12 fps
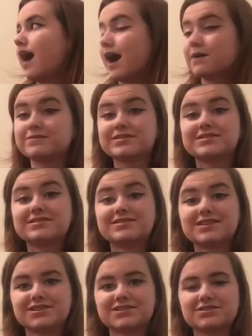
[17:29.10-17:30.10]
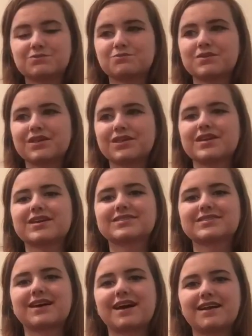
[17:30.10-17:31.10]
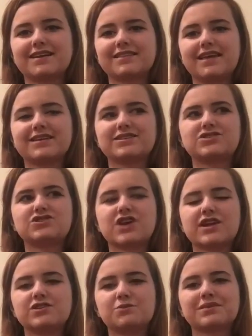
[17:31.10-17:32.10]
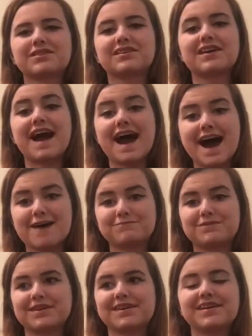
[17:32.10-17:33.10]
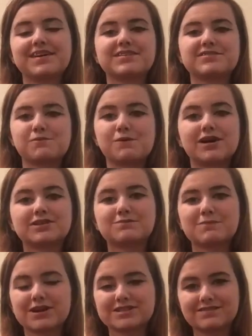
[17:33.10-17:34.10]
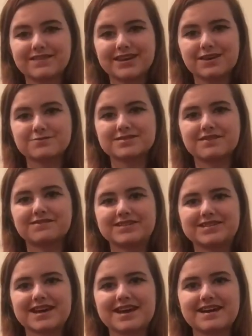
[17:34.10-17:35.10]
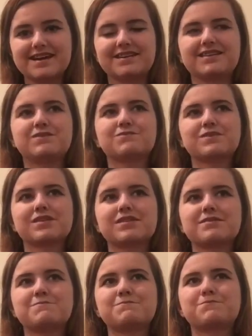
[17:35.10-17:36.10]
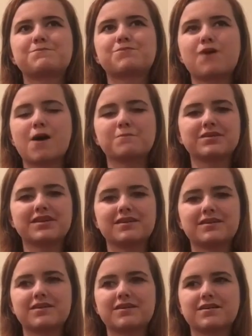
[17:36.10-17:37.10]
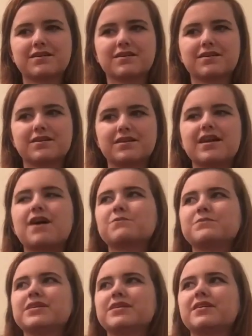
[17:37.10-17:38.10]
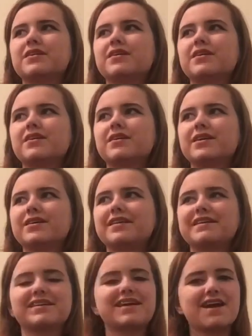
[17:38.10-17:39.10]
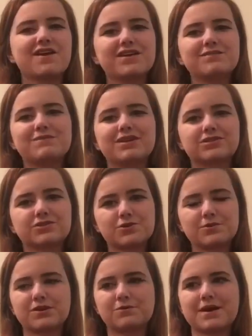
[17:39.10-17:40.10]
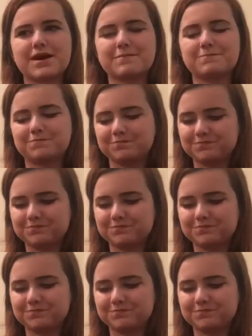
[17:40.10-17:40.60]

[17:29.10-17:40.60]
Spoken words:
I was just really excited, like genuinely happy to watch Mark's videos every day, and he really he helped me, he like carried me through in a way.